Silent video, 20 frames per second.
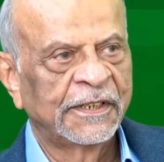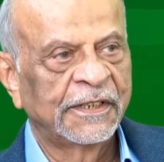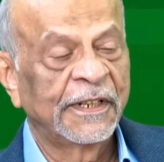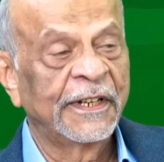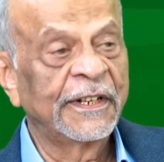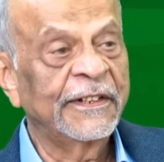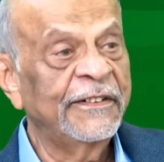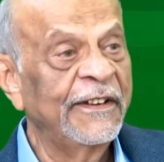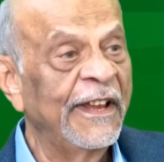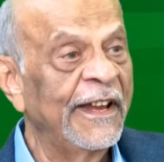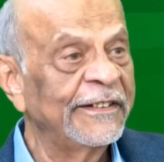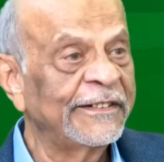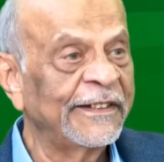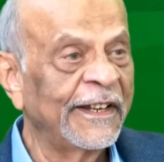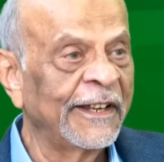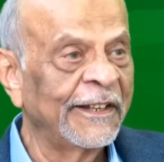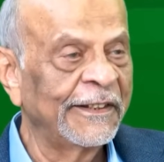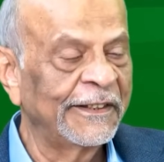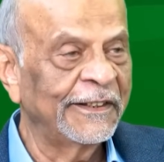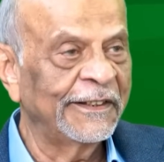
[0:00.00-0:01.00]
At night,
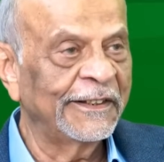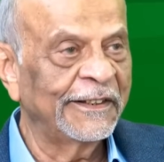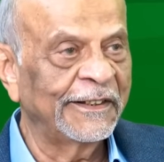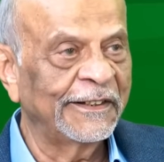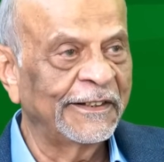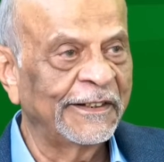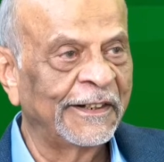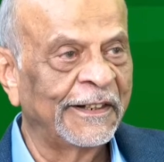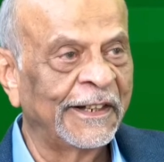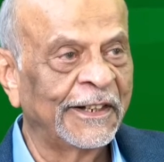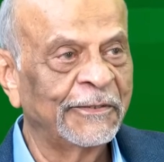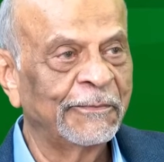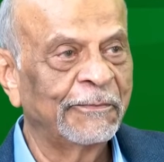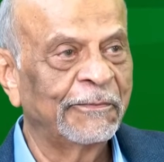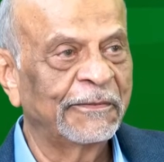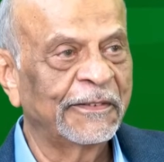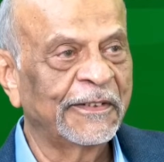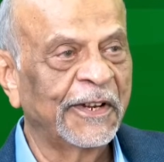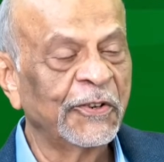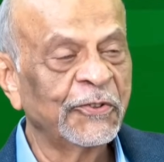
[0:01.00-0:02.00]
I heard
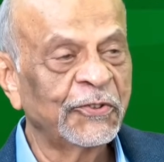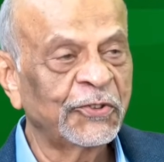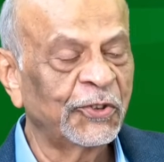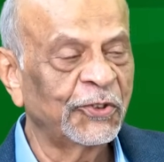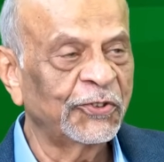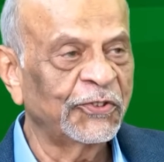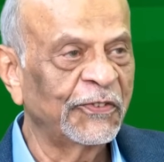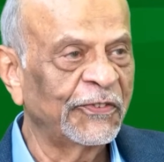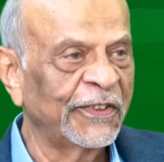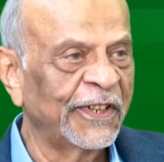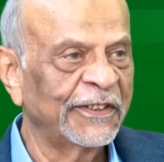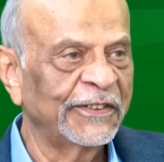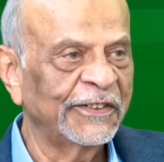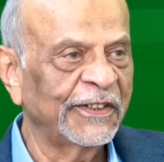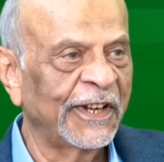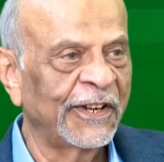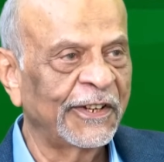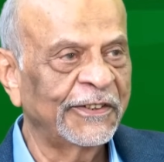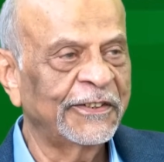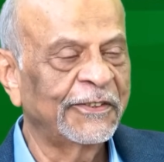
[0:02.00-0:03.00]
gunshots.
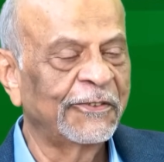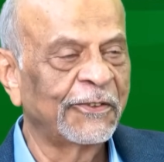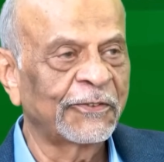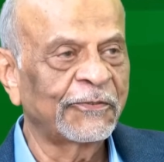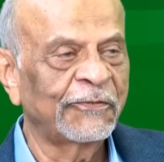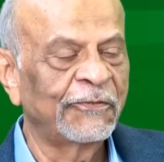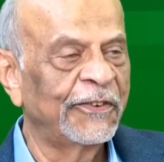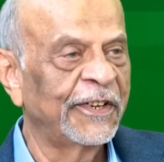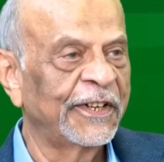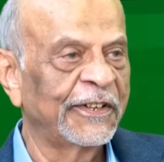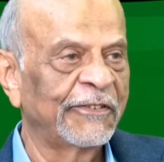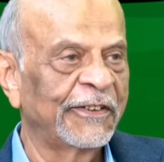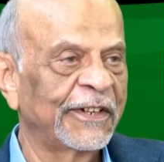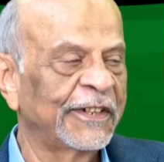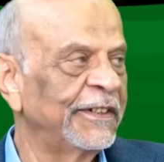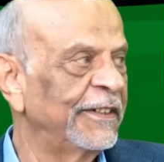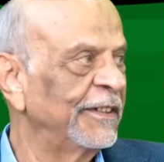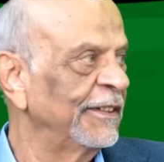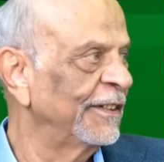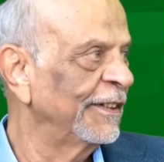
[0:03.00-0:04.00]
I got very
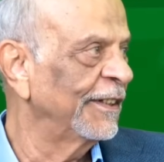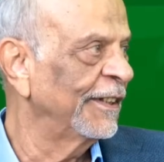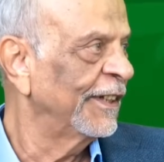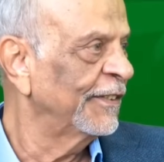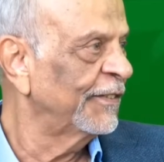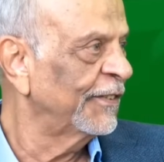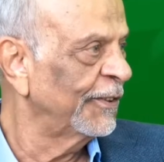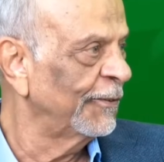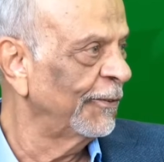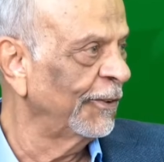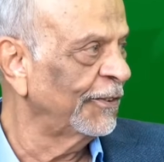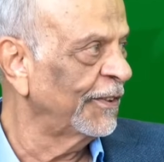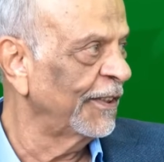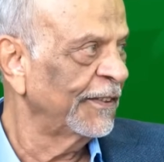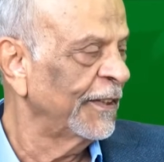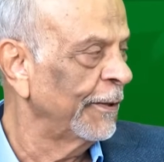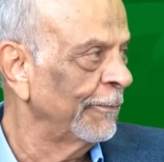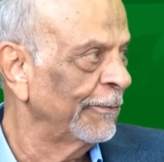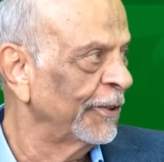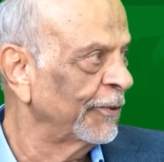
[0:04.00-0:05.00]
worried. I said, what
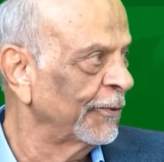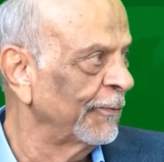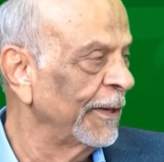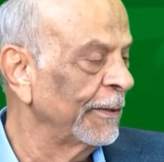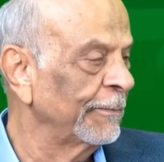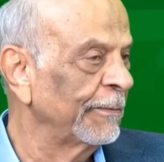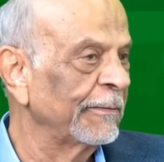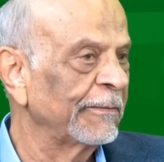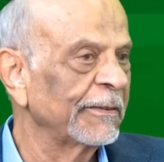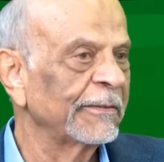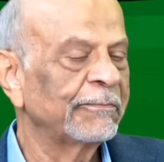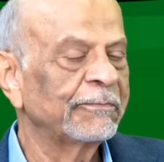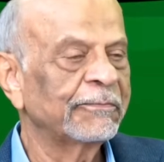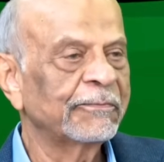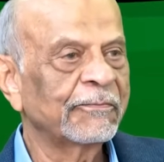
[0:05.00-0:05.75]
has happened to my people?